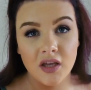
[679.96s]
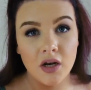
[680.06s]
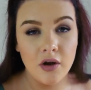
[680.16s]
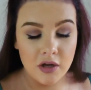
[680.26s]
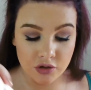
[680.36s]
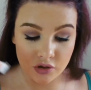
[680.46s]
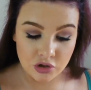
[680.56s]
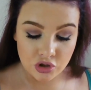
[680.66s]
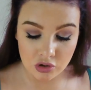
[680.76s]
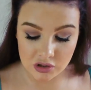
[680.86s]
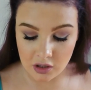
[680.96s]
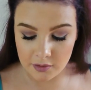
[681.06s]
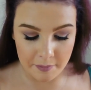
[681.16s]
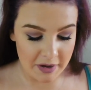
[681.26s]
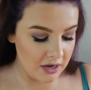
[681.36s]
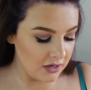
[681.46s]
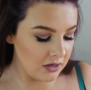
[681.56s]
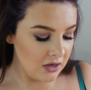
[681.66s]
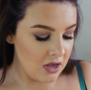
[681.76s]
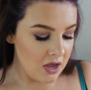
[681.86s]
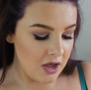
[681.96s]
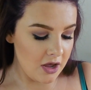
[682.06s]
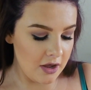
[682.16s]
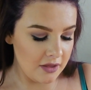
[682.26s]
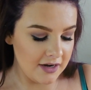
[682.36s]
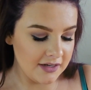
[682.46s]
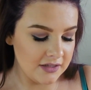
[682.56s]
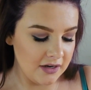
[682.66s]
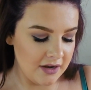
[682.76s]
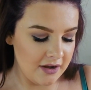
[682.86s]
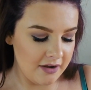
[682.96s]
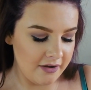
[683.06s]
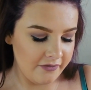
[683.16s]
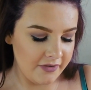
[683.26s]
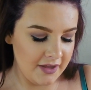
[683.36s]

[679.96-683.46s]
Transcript: you know, I used to always chuck salt in my bag, uh, and the next thing I have